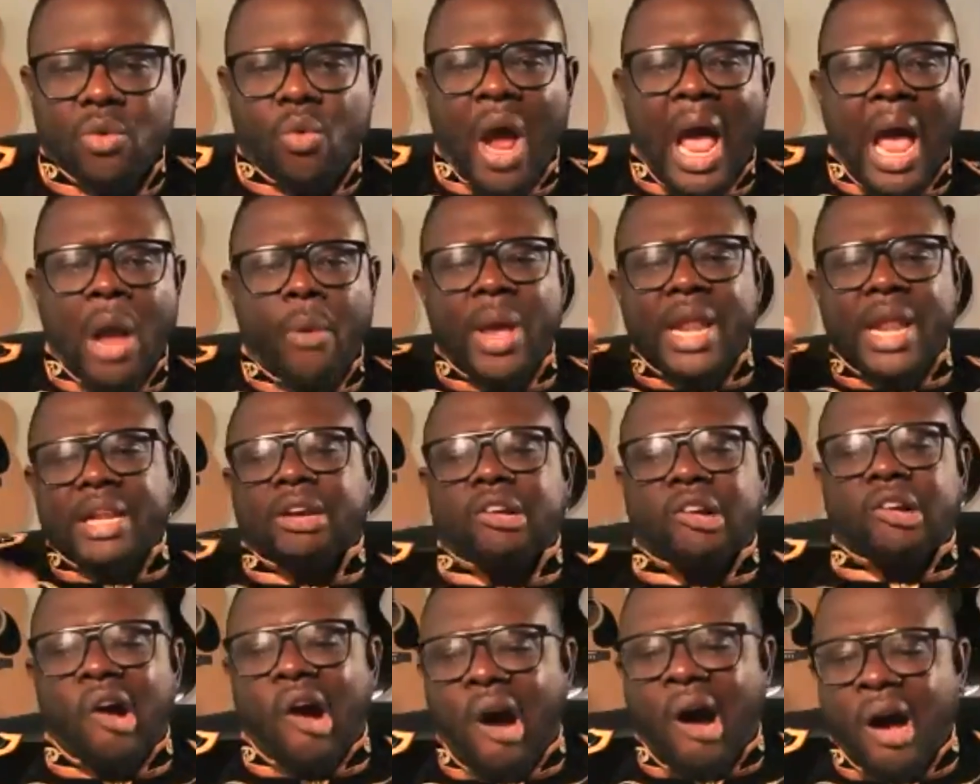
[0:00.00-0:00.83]
why when
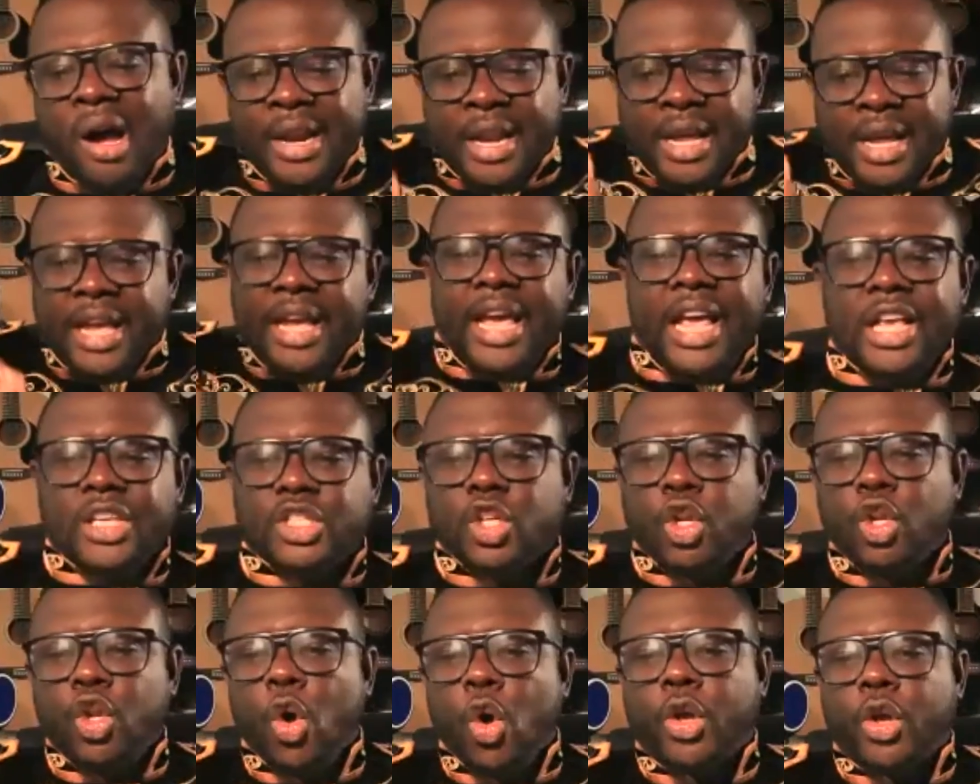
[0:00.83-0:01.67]
God is
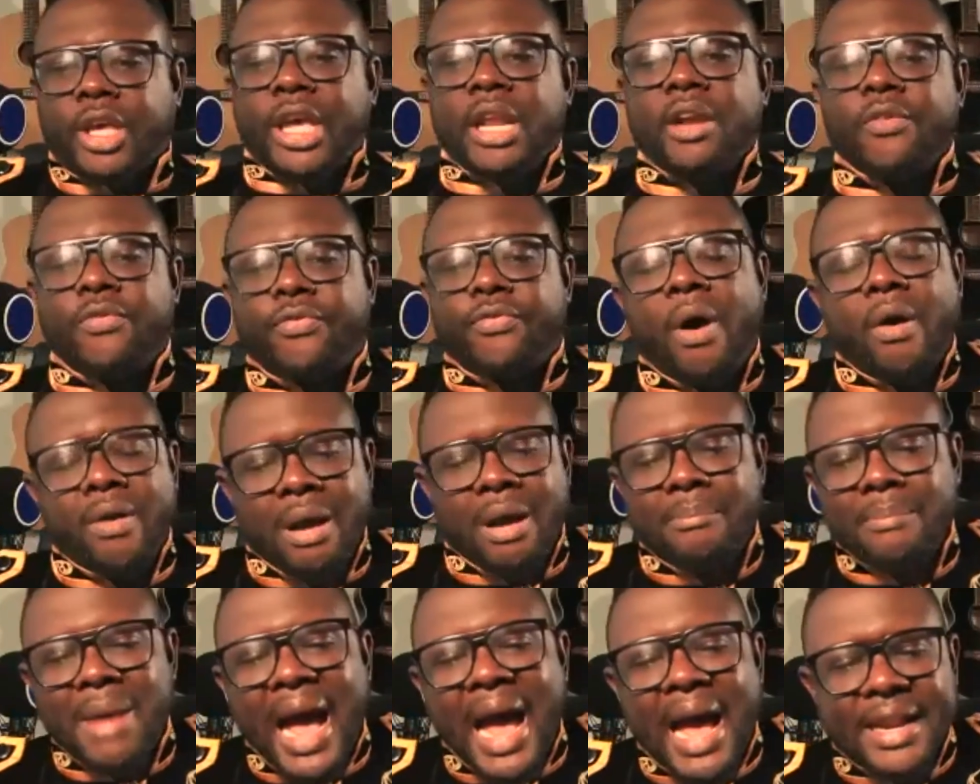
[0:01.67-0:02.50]
looking for a
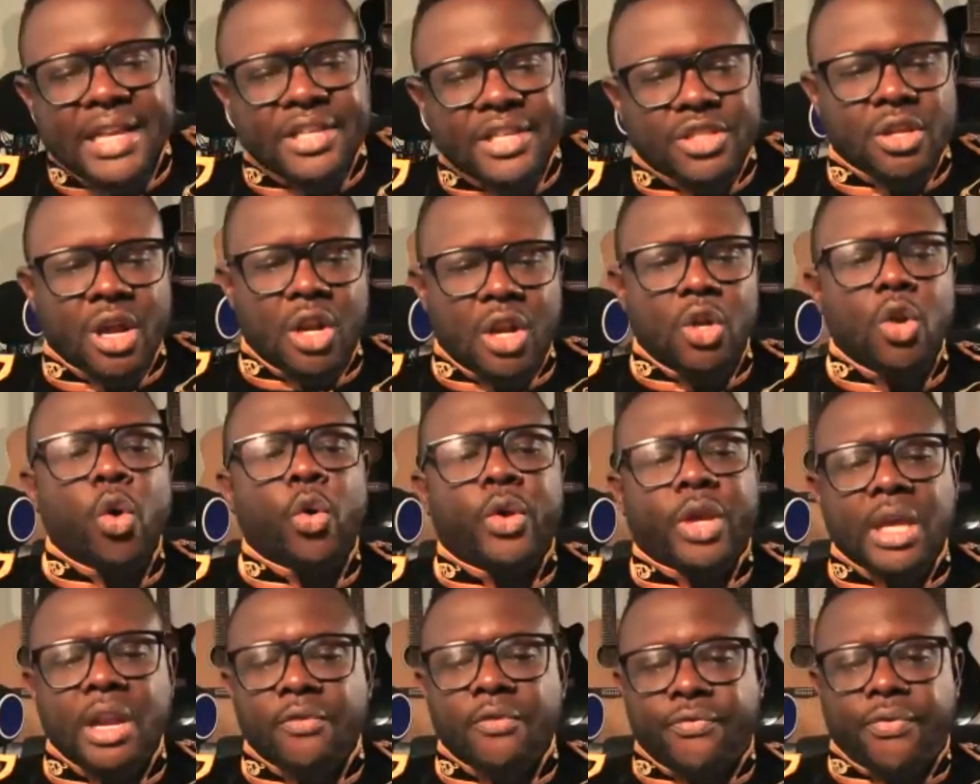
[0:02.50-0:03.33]
man, he's not
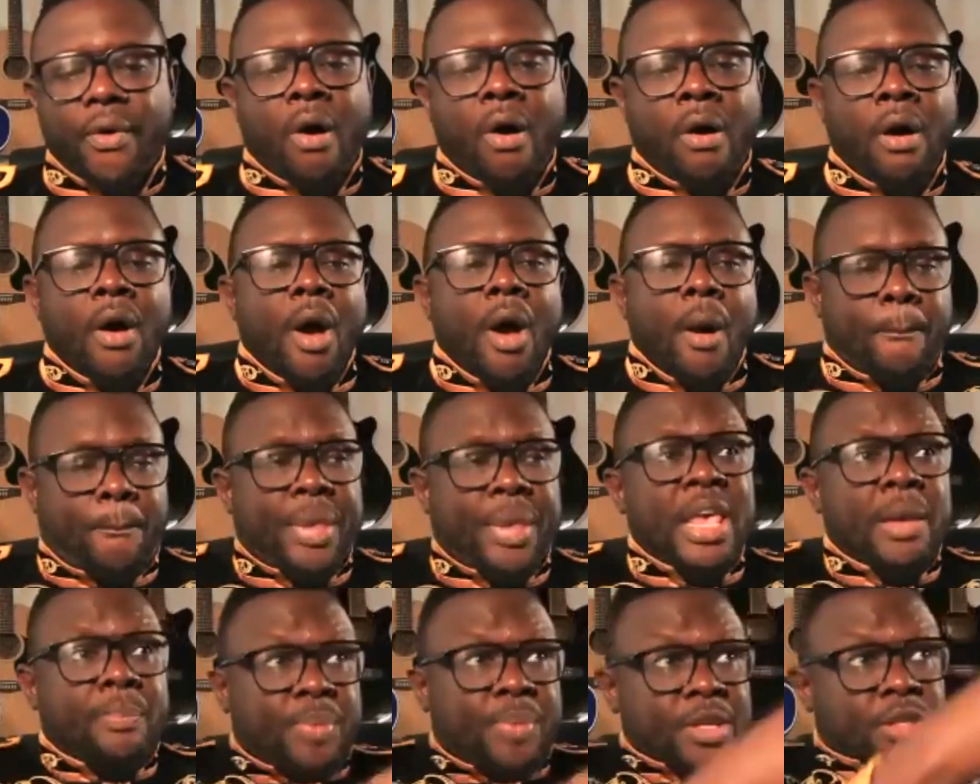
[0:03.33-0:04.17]
looking for
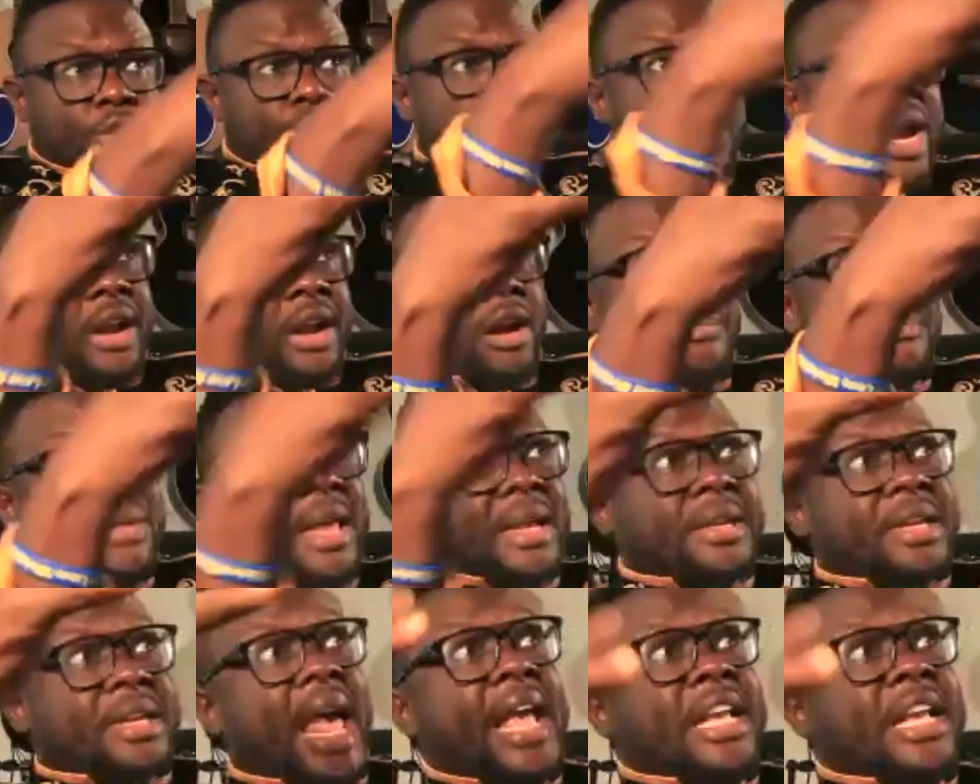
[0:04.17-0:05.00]
people's
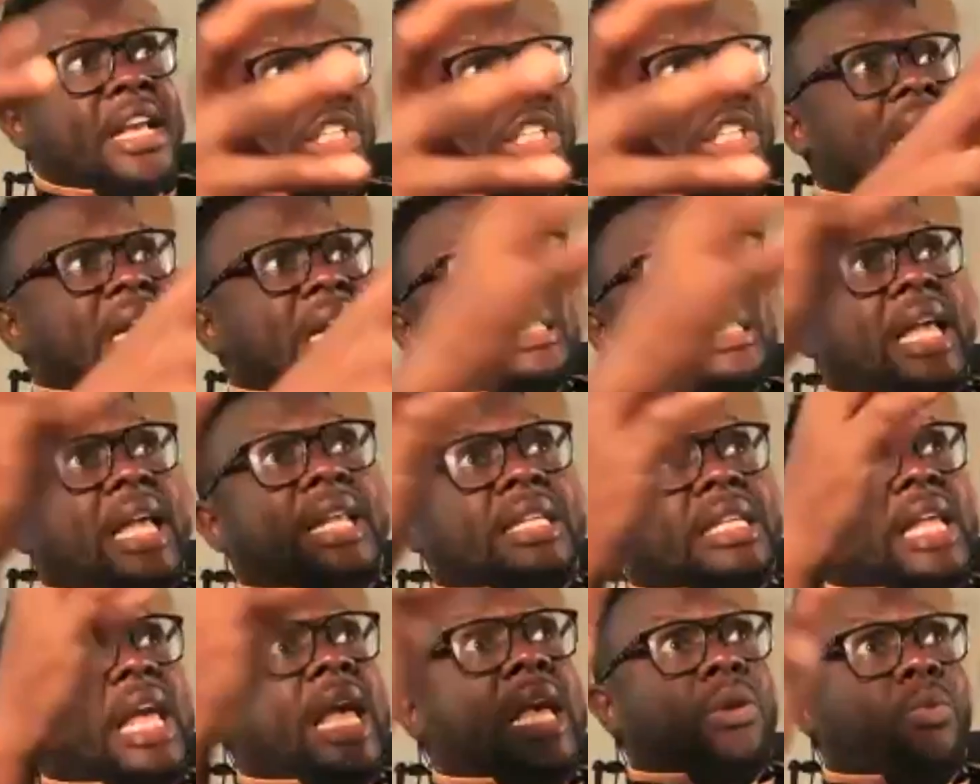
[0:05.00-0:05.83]
recommendation as they
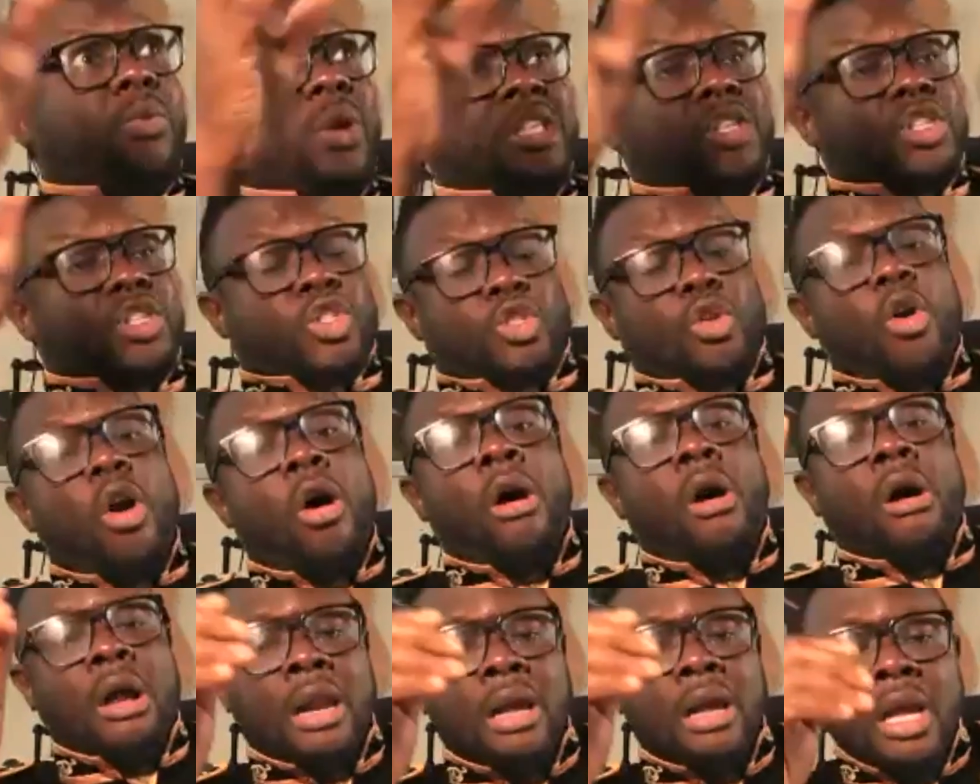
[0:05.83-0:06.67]
did with
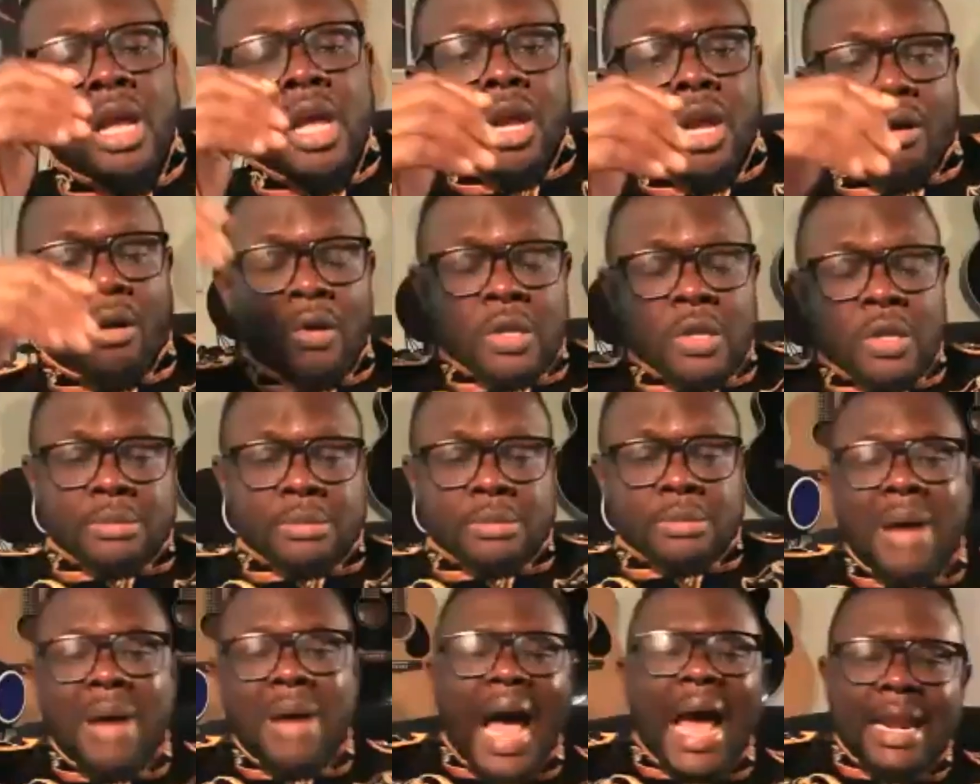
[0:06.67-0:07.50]
Saul, because
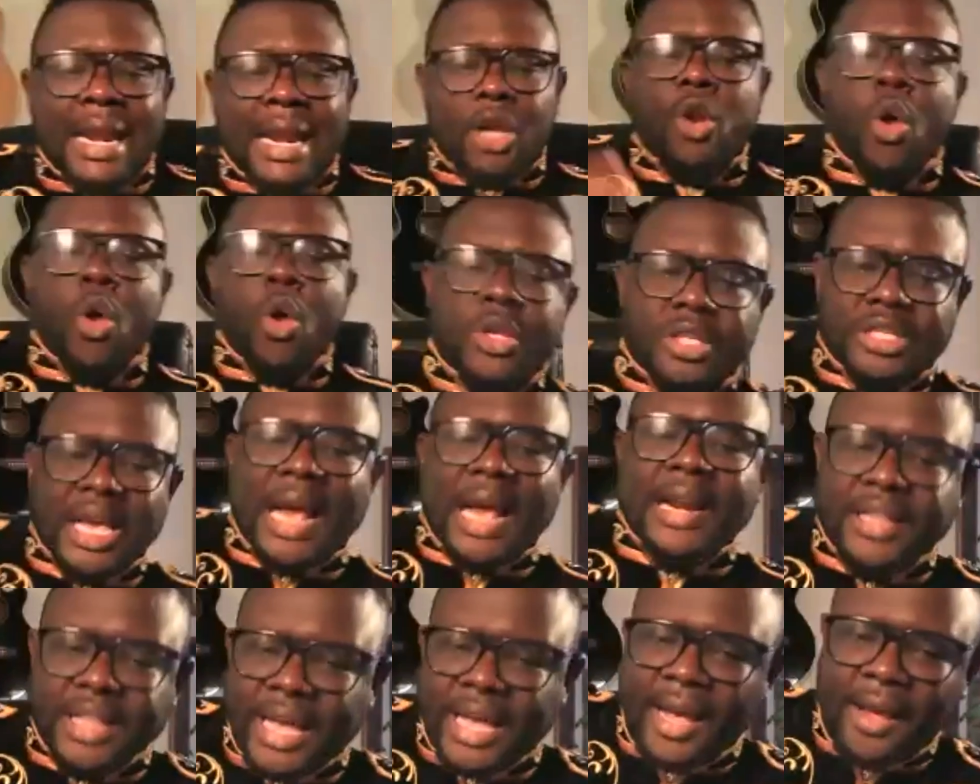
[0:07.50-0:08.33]
man looks
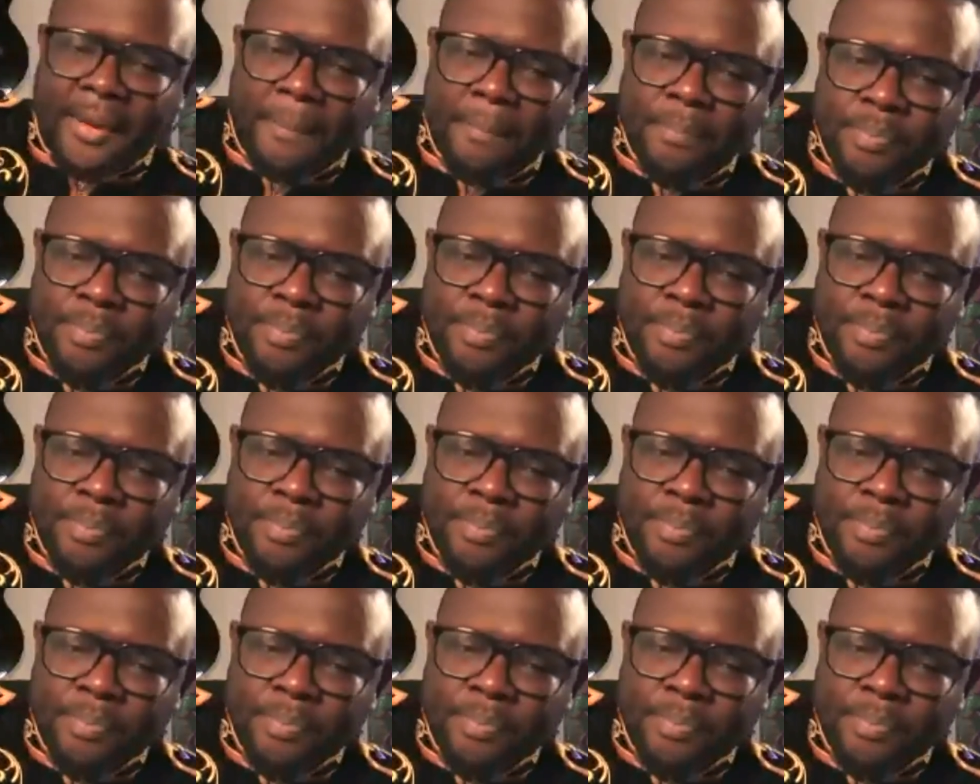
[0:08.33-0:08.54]
at the